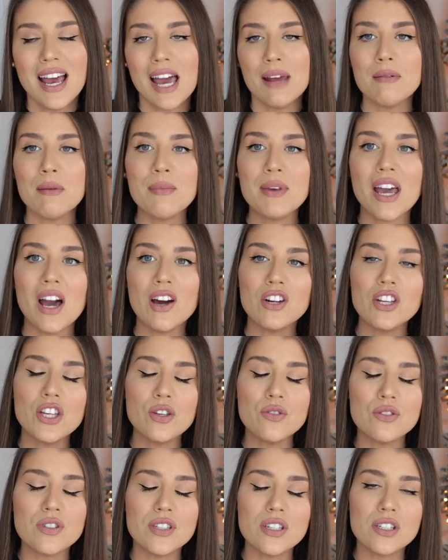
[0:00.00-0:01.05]
and maybe how to
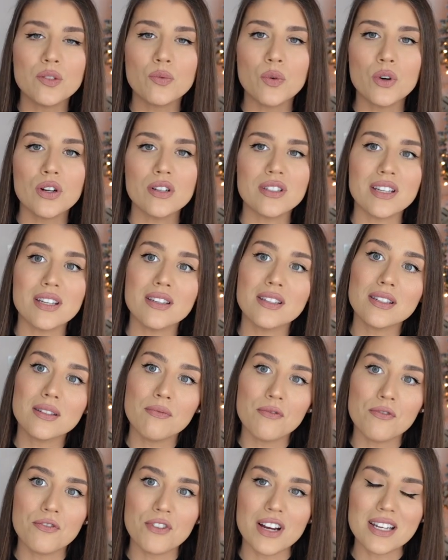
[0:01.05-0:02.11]
use these words in
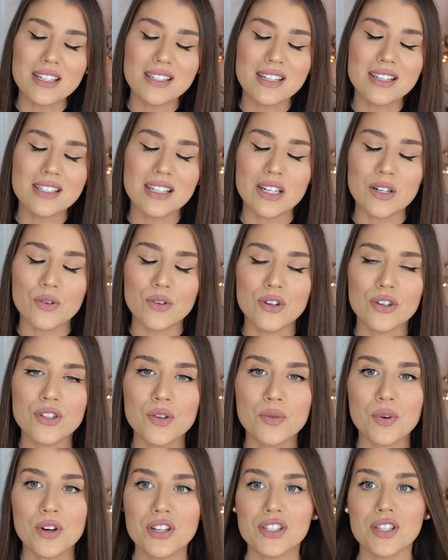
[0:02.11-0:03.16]
some phrases in order
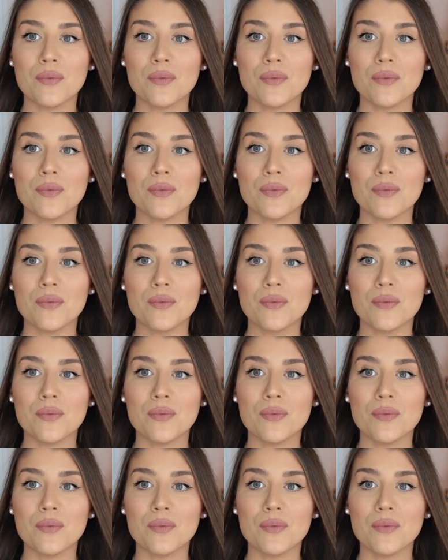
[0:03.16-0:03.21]
to wish